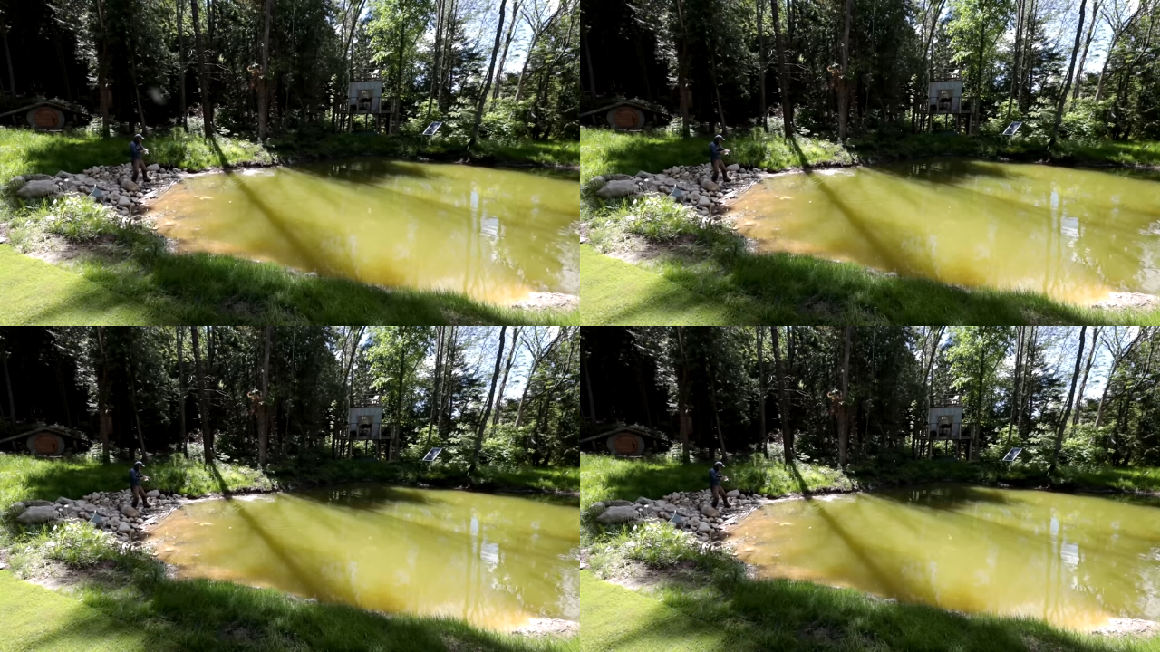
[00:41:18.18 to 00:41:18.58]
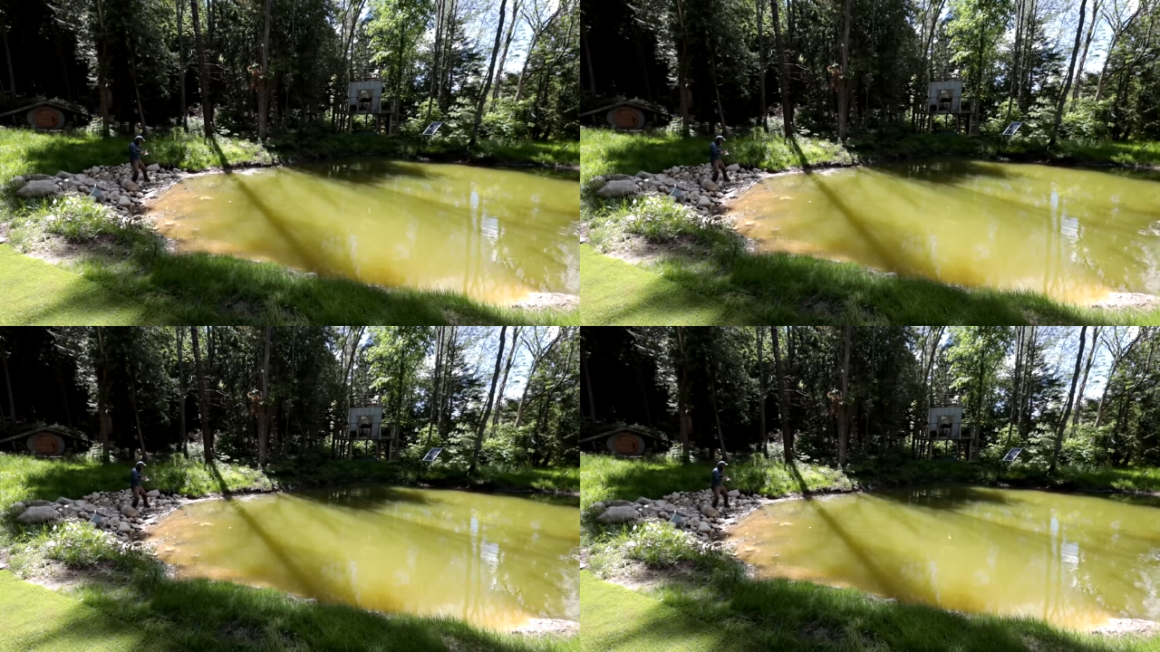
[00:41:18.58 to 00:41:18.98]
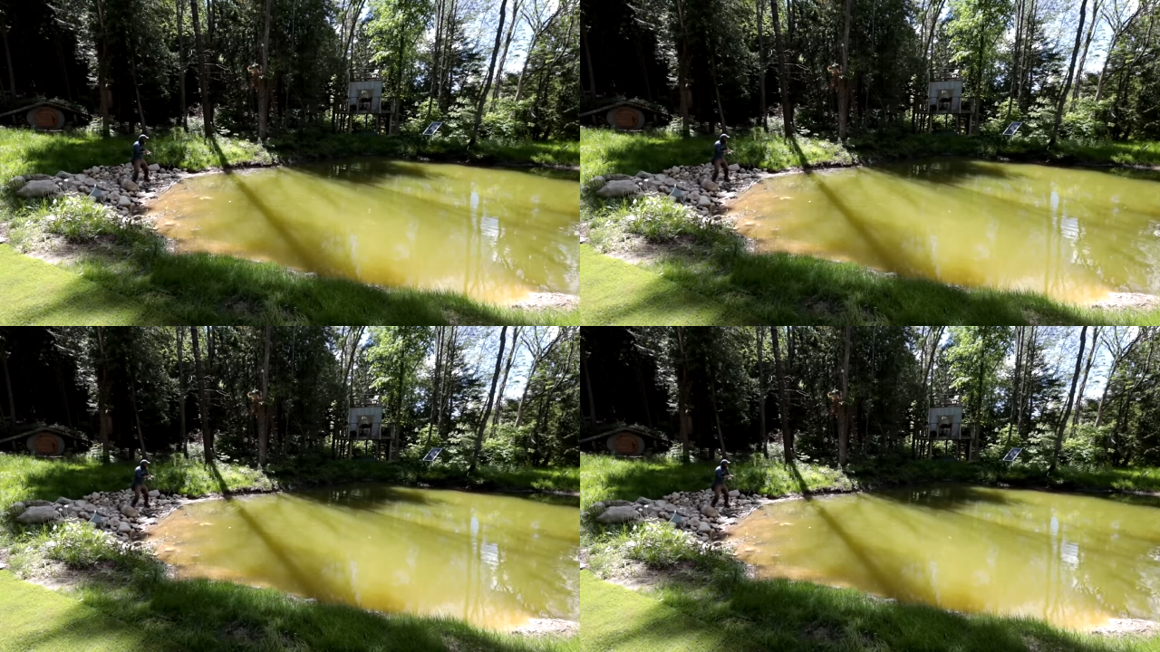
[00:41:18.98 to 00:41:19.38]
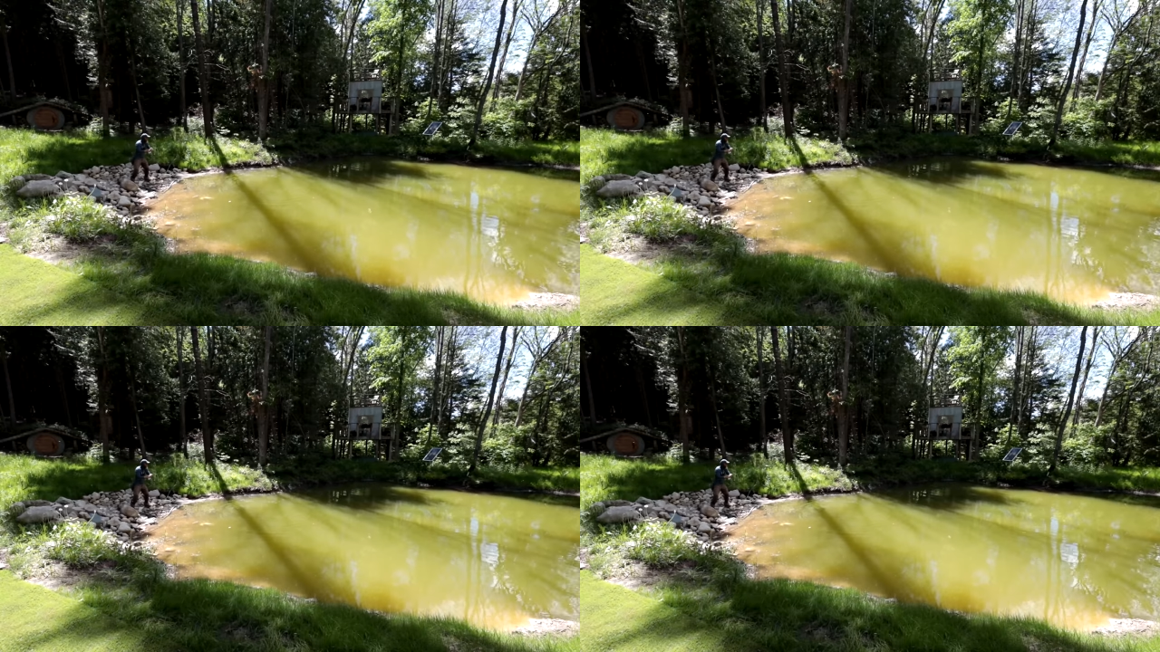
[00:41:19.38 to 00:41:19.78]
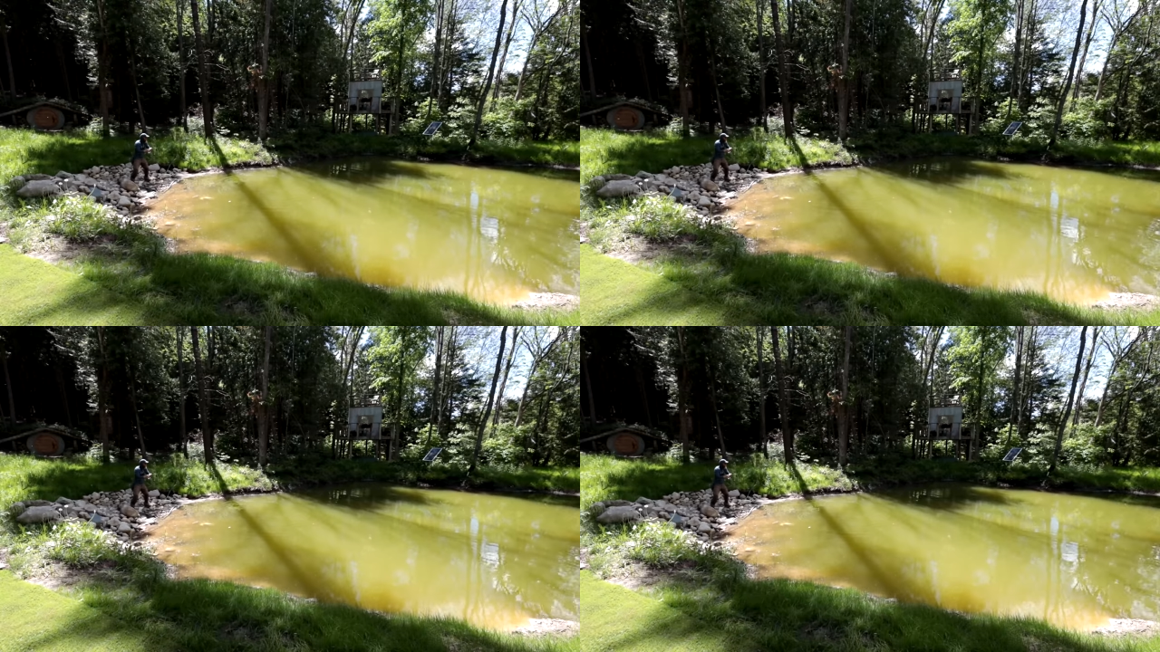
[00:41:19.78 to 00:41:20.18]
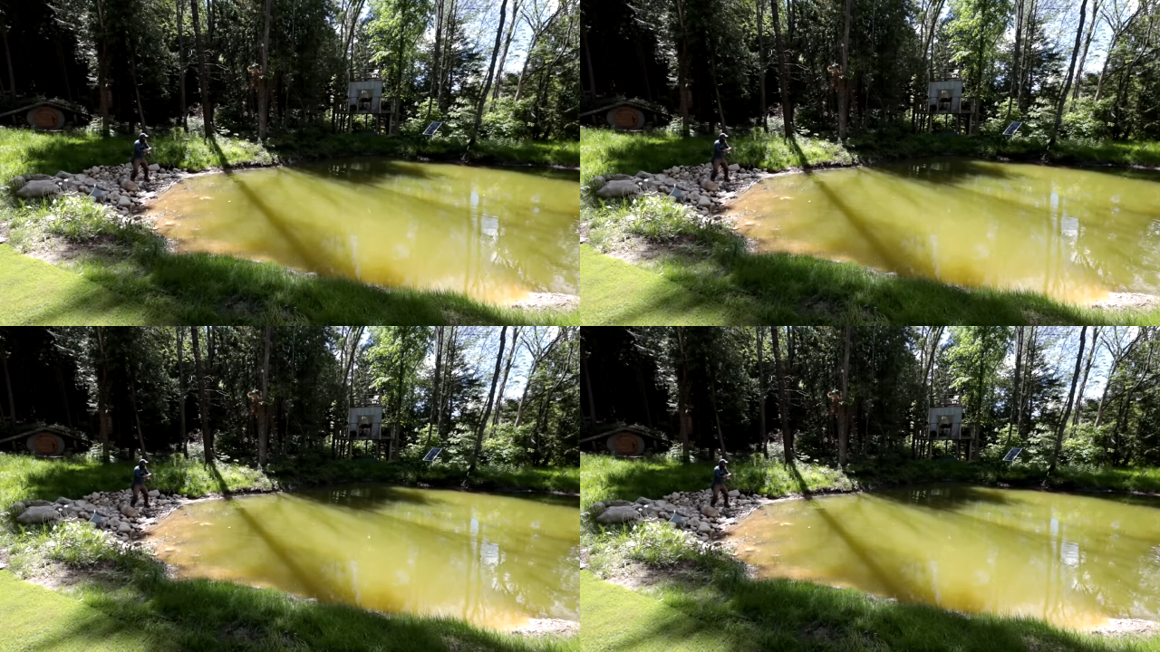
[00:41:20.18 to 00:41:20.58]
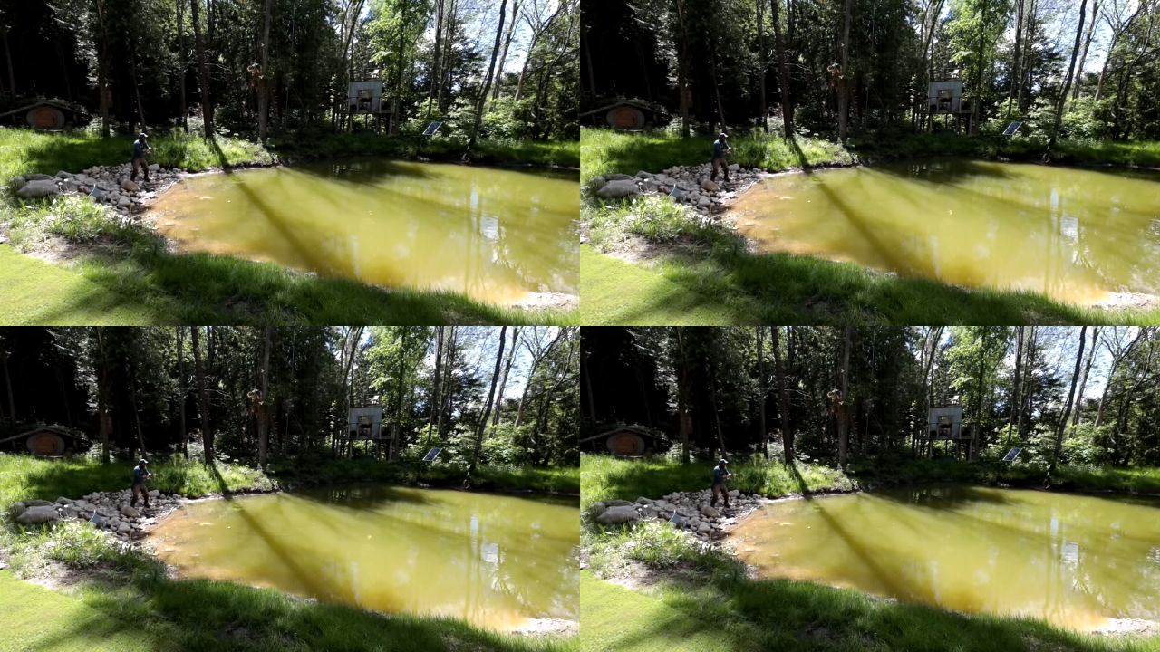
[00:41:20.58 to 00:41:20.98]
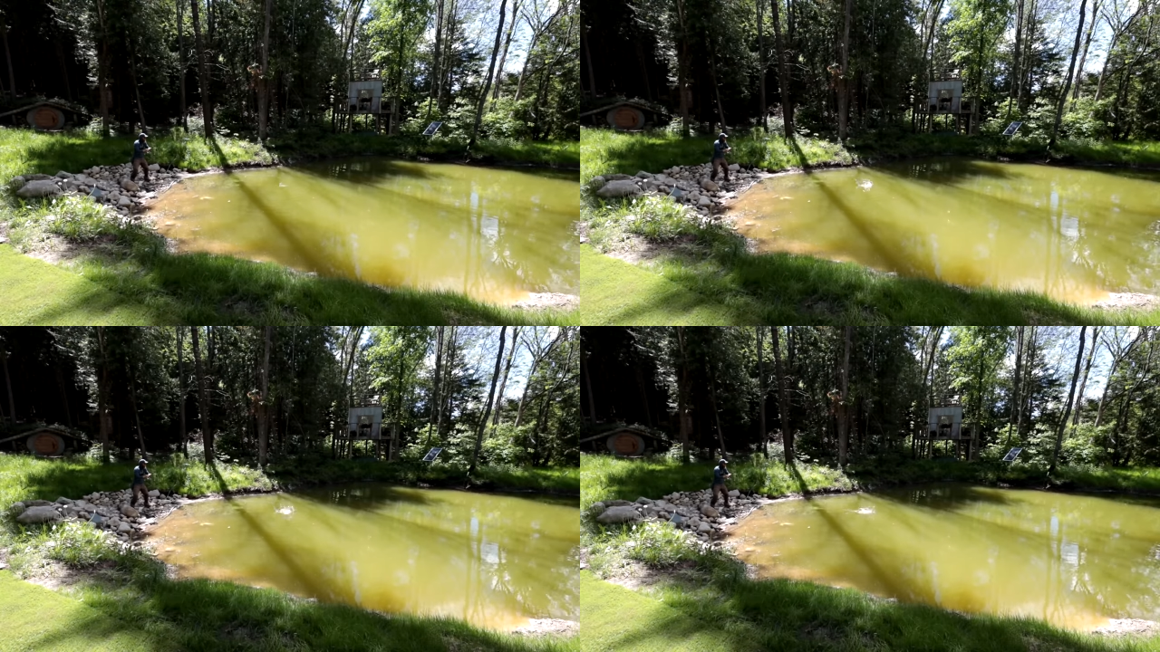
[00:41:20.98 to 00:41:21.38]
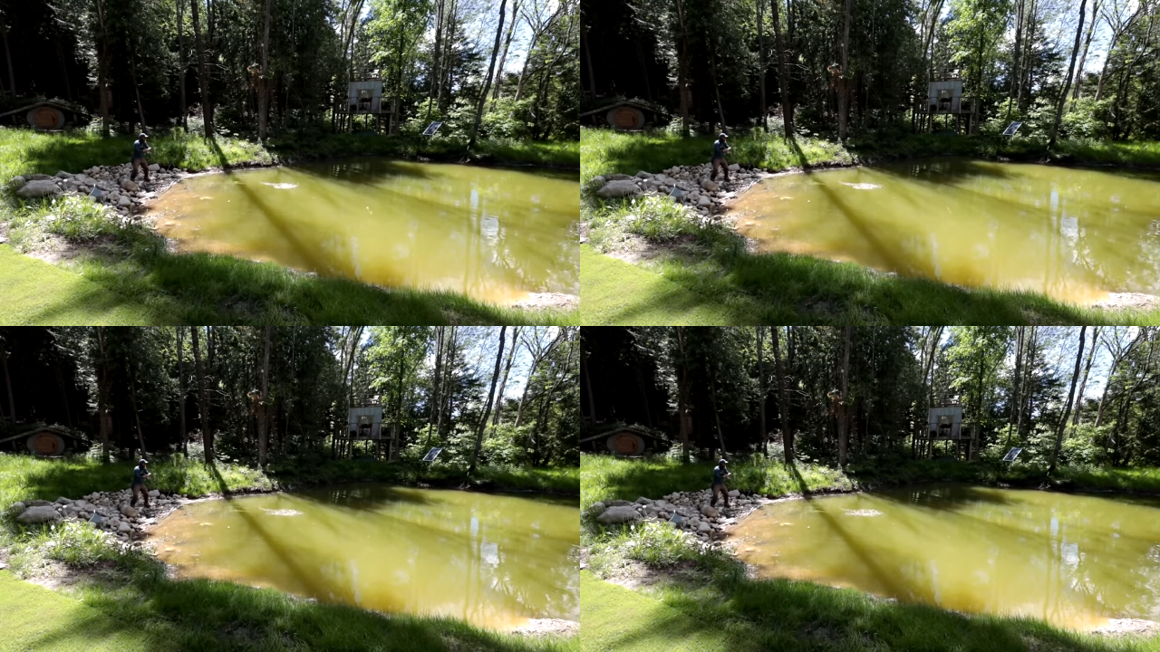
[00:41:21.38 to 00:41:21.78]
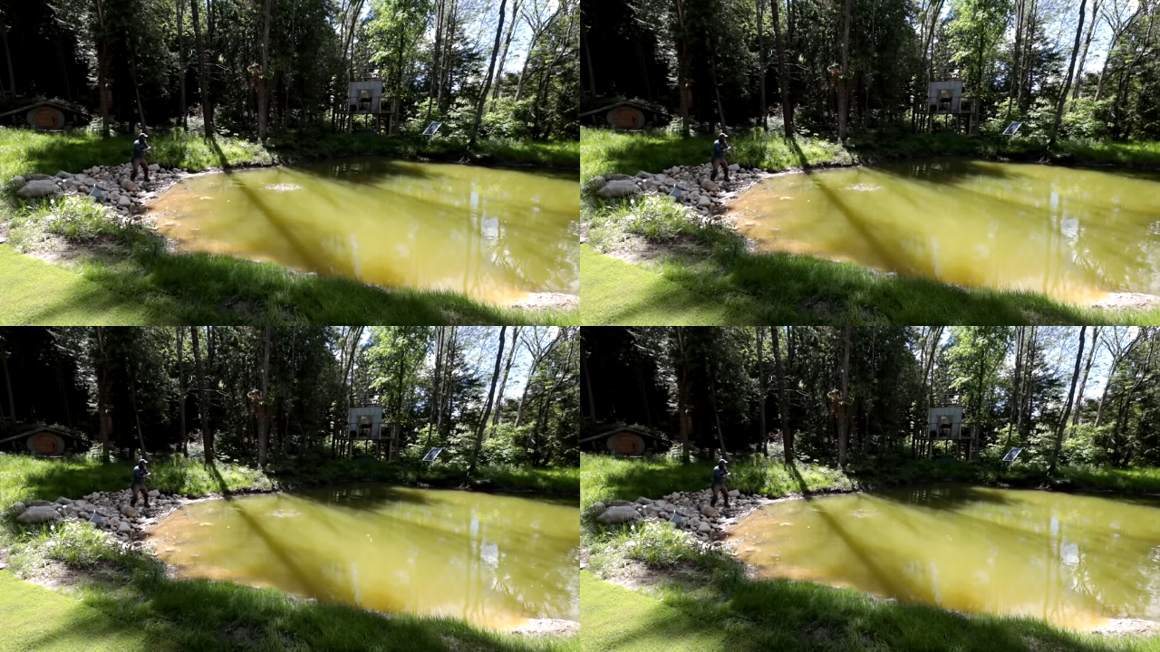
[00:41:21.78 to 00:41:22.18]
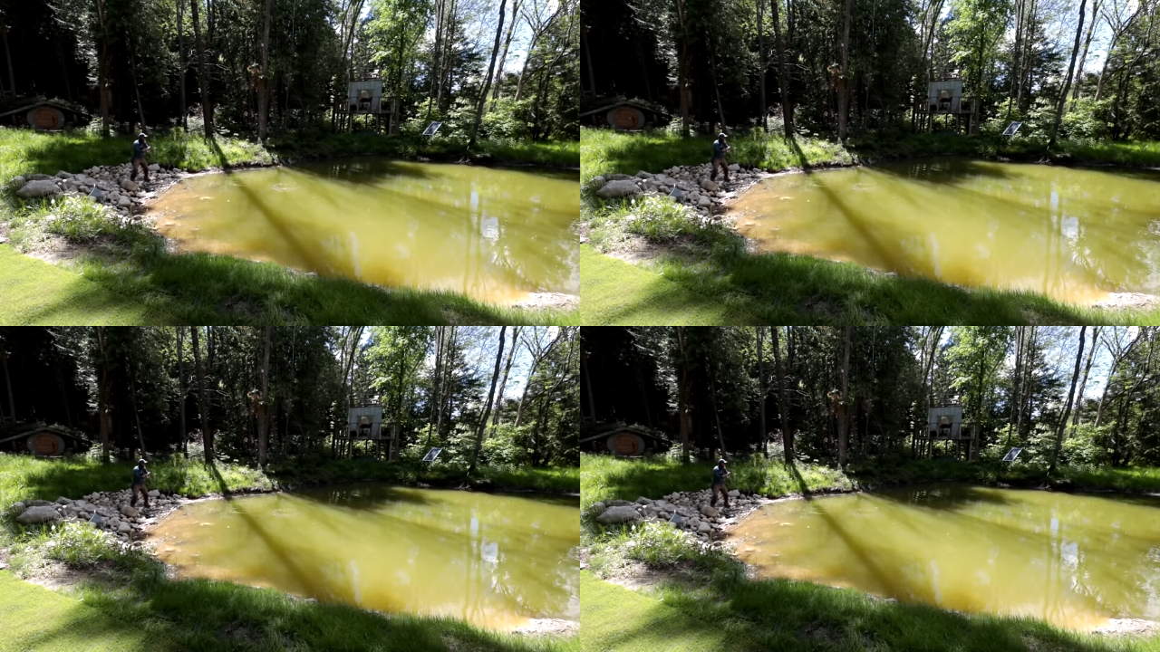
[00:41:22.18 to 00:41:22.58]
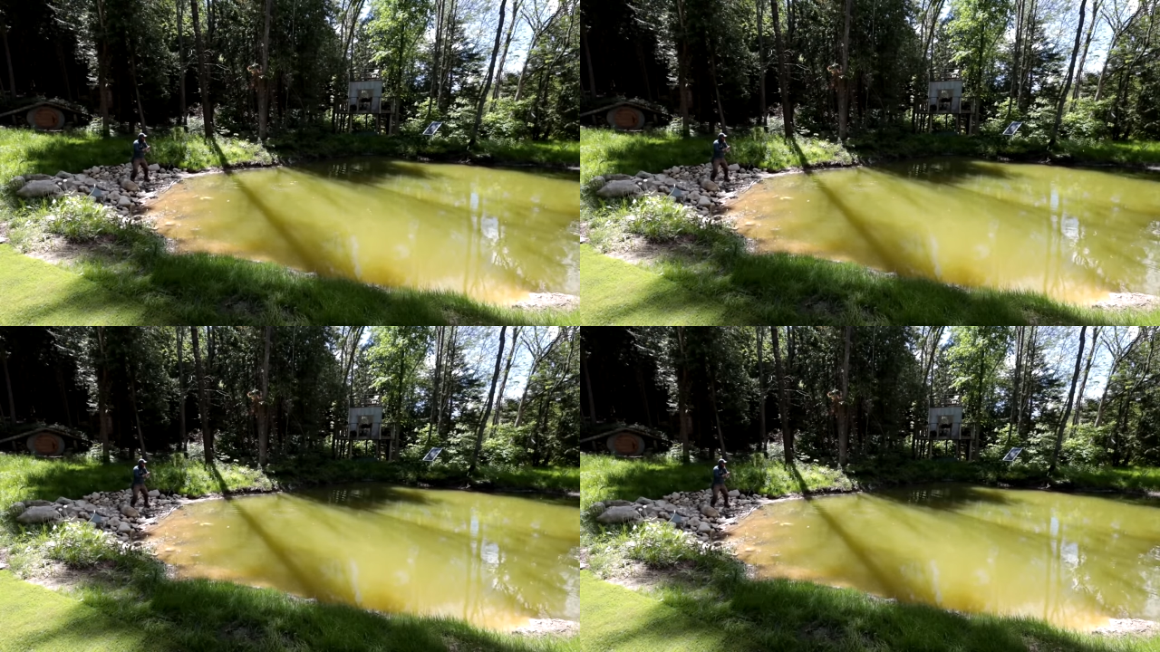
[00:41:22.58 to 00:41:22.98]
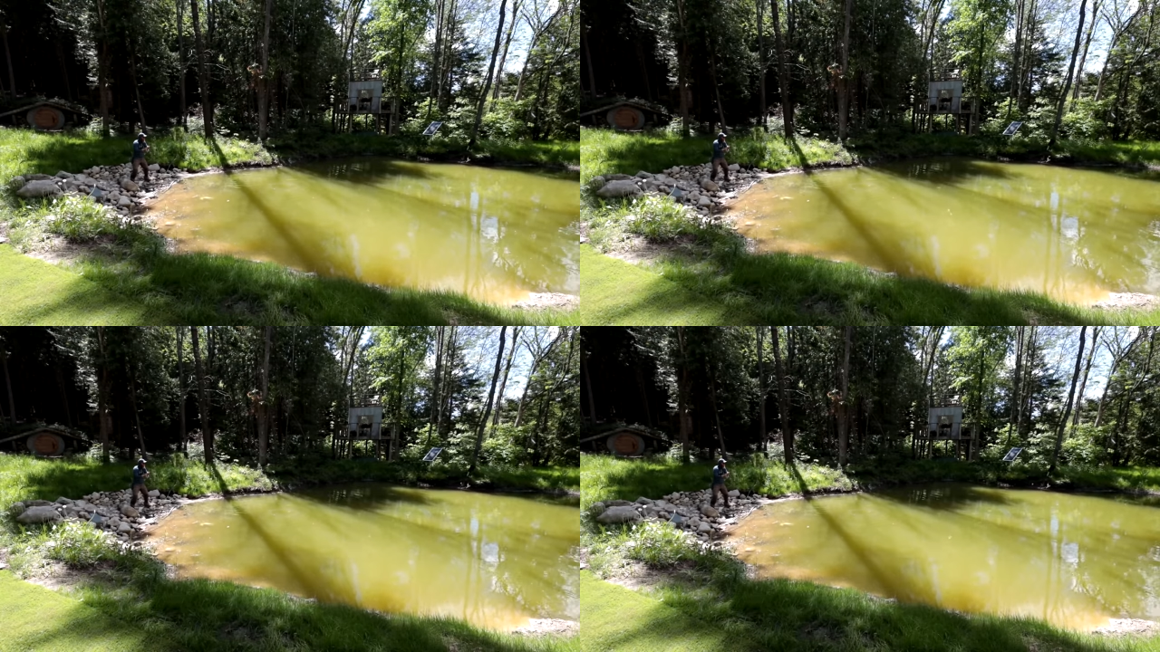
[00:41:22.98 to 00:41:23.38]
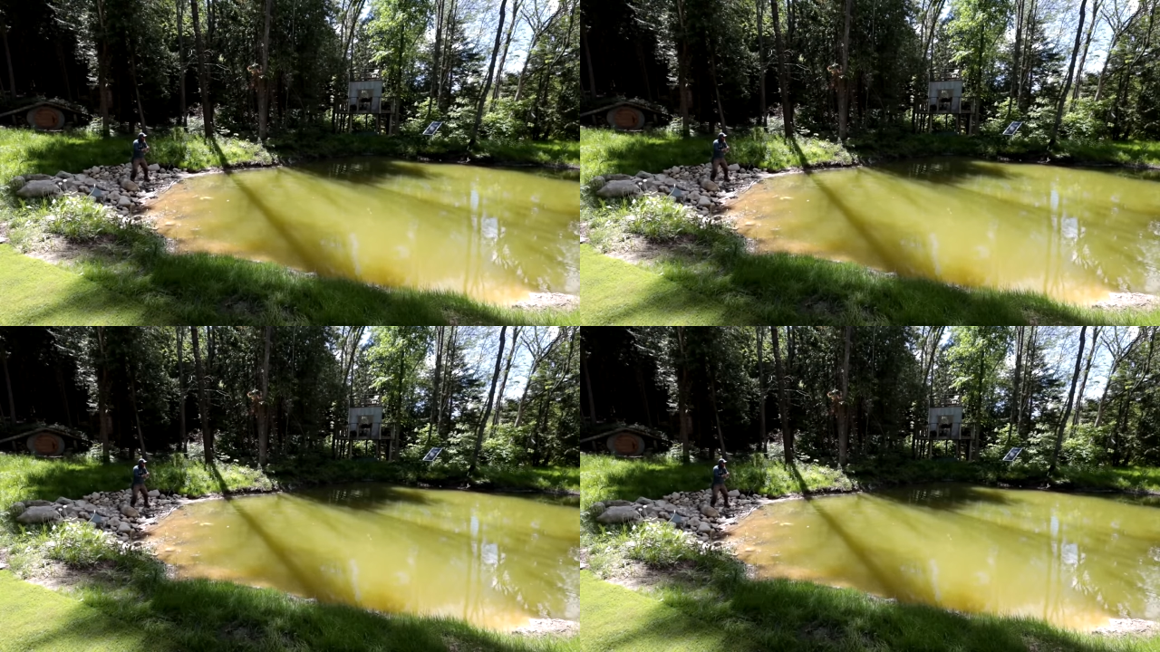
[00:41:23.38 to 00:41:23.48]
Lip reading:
No face is visible, so there are no lips to read.